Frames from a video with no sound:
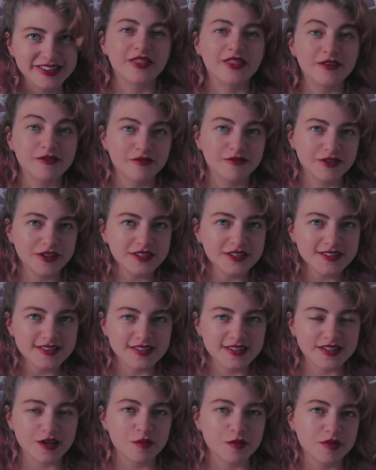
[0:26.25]
The
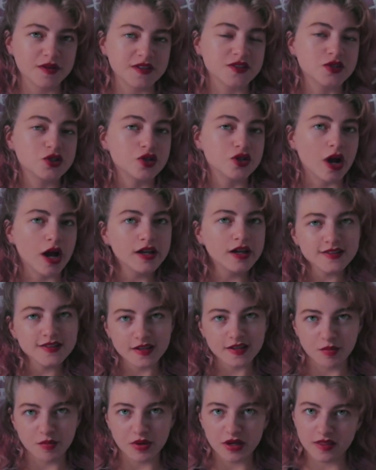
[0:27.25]
first tip is try
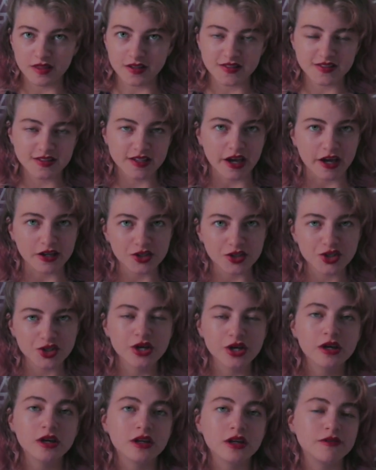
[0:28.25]
skipping the sketch.
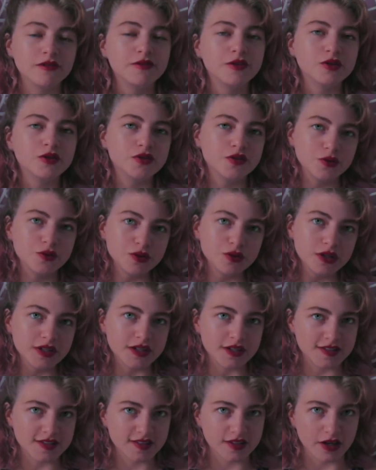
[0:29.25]
If you do
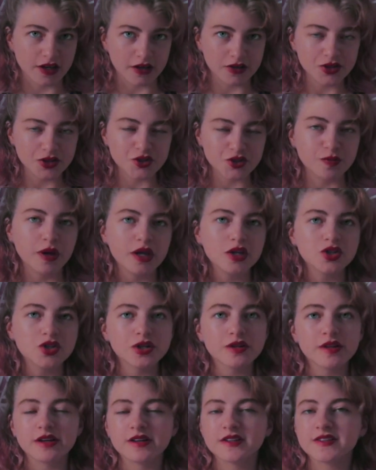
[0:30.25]
need a sketch, make
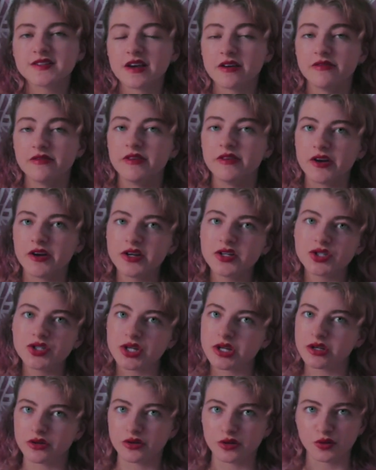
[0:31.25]
sure that it's a very
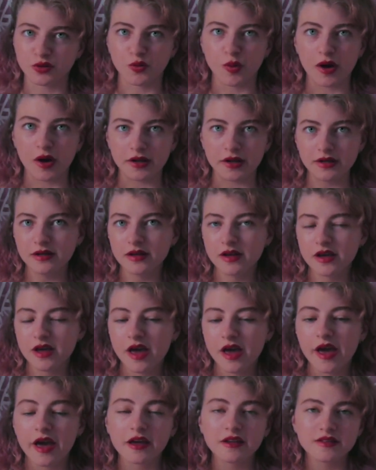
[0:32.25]
general one
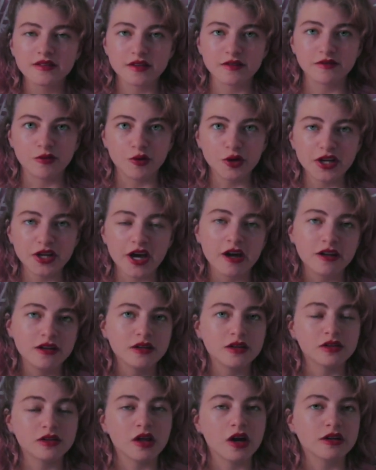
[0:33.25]
and avoid
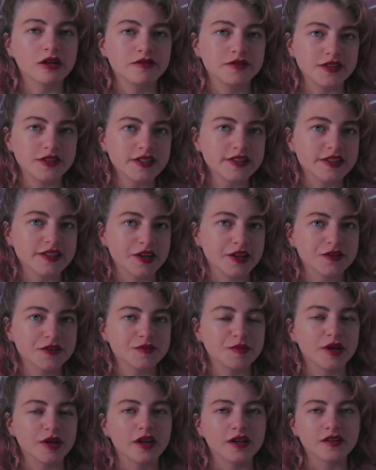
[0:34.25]
adding a lot of
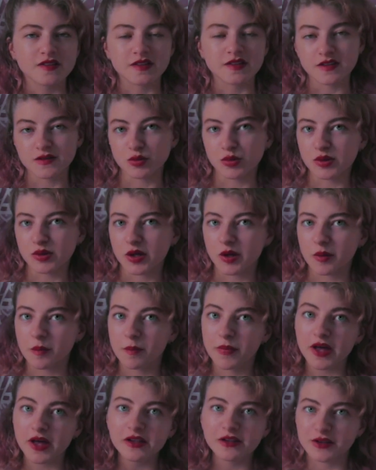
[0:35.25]
details because this will
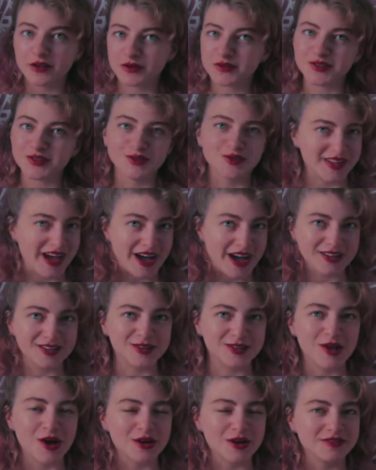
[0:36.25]
compel you to add
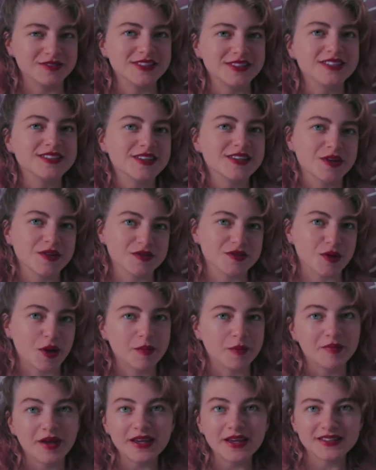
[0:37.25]
a lot of details
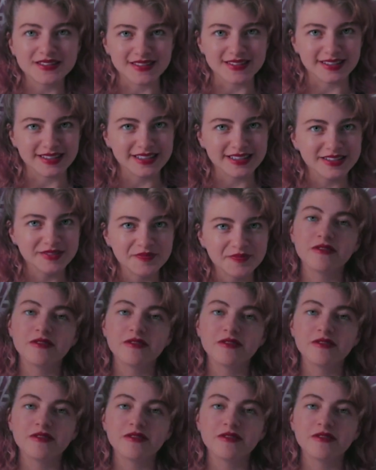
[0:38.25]
while painting.